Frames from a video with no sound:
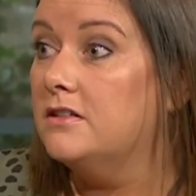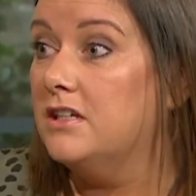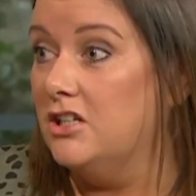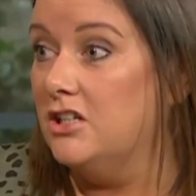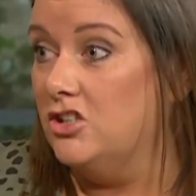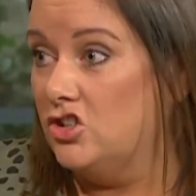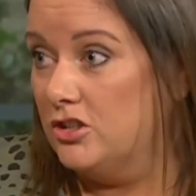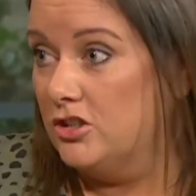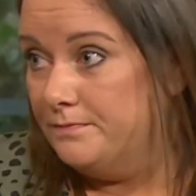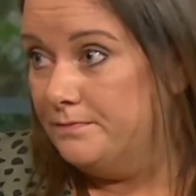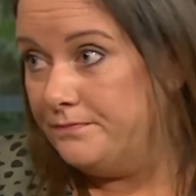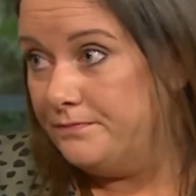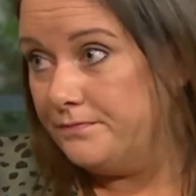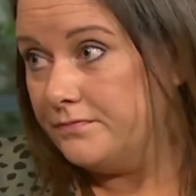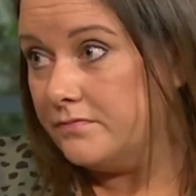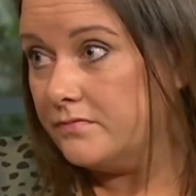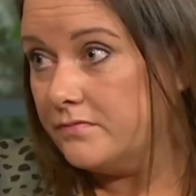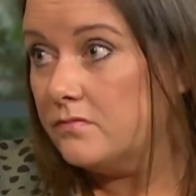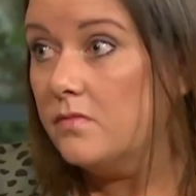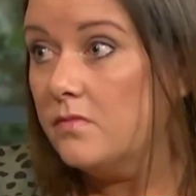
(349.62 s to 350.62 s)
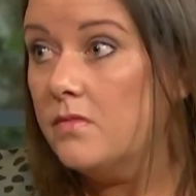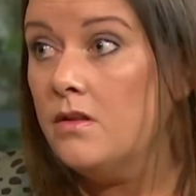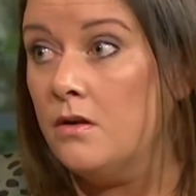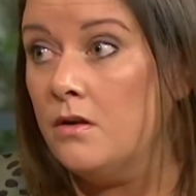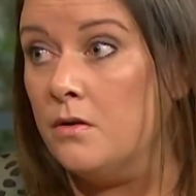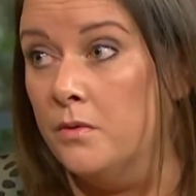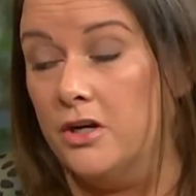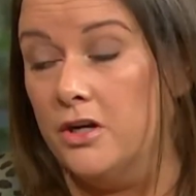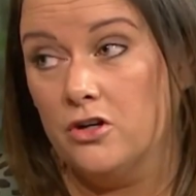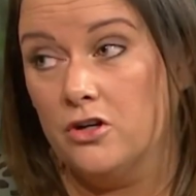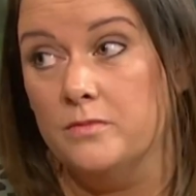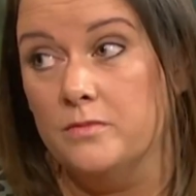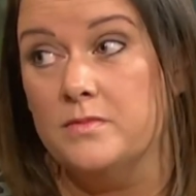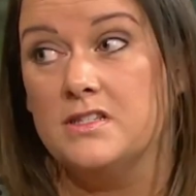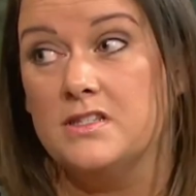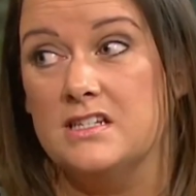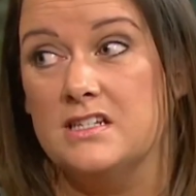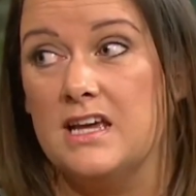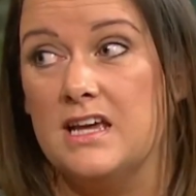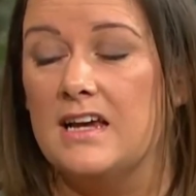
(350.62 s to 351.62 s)
each when it so
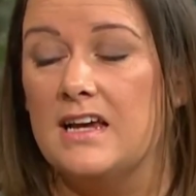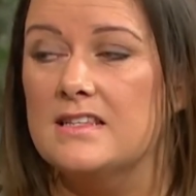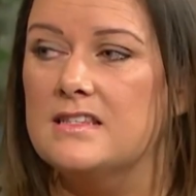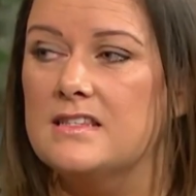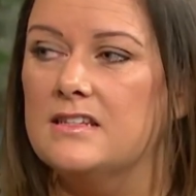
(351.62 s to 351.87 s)
comes to tax. Because if